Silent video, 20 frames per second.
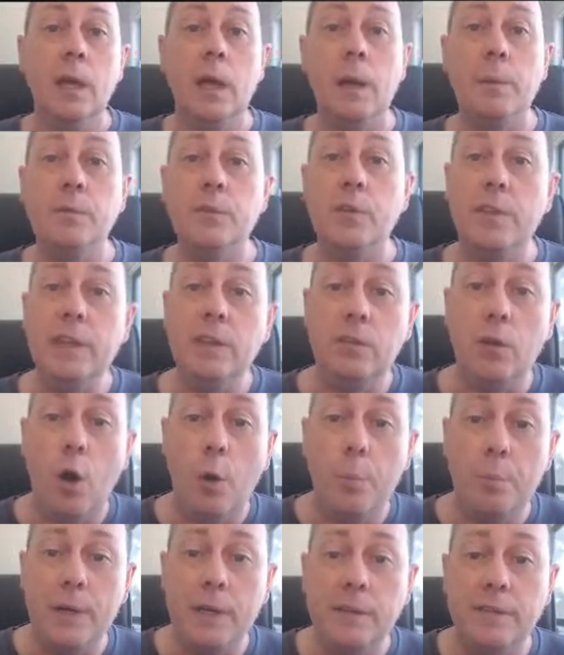So these
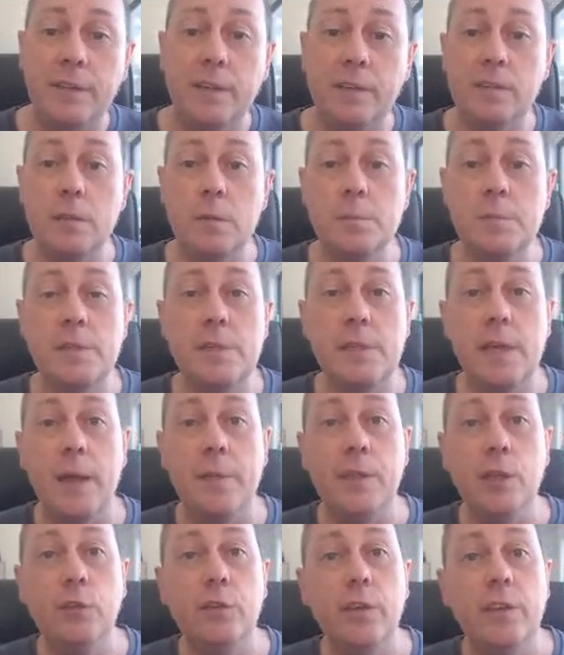operating systems,
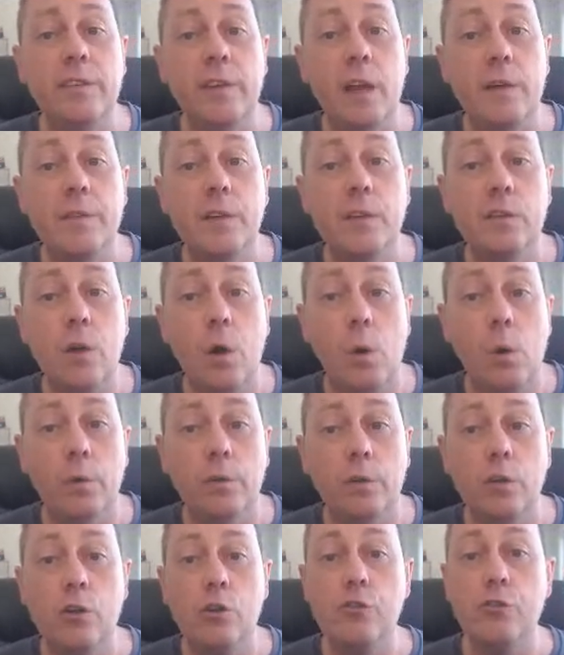they use a service
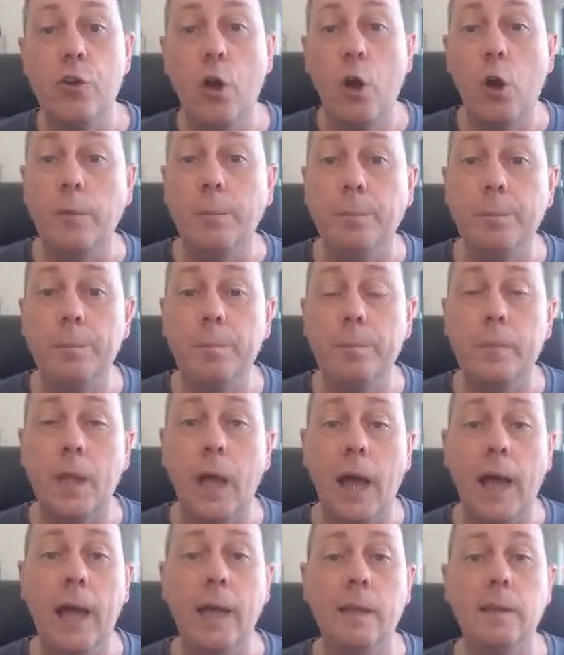called cron.
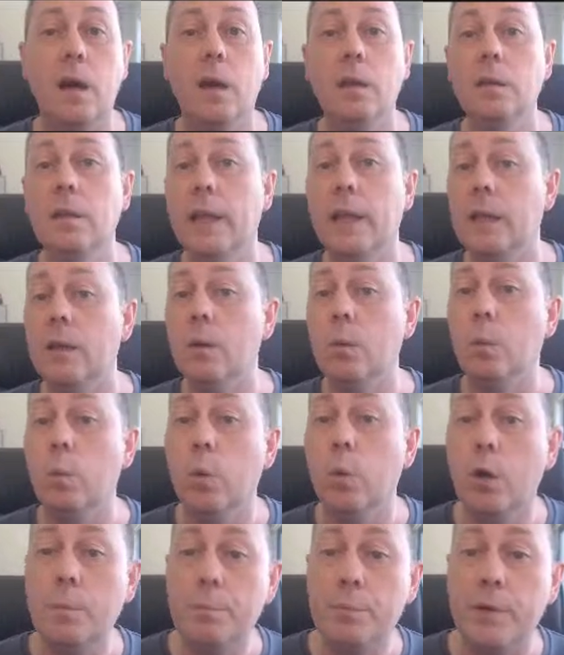And unlike
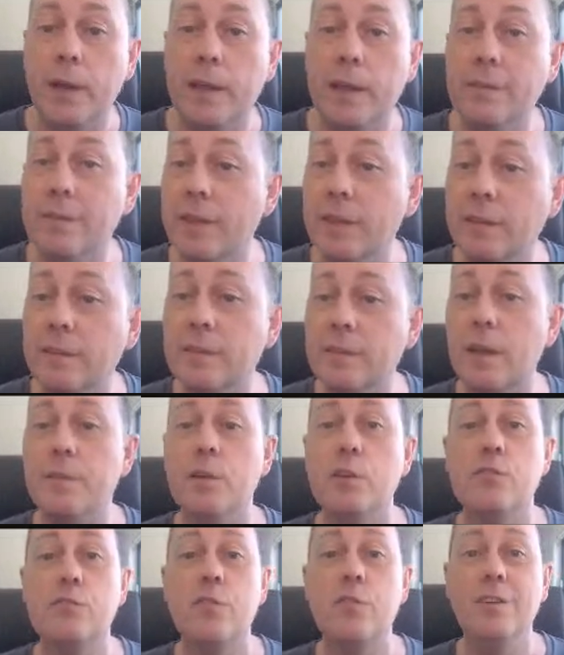WordPress, this
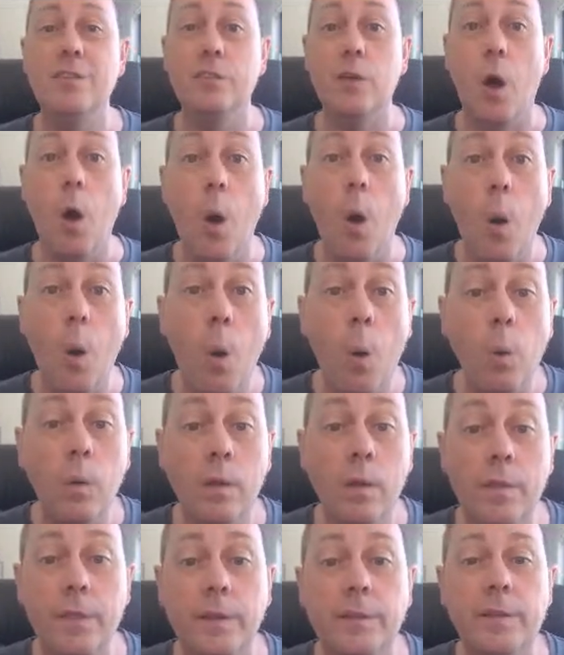service runs
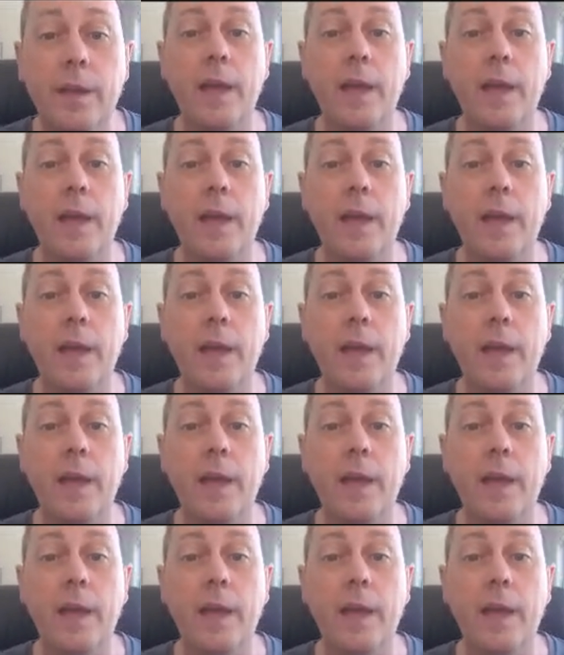all the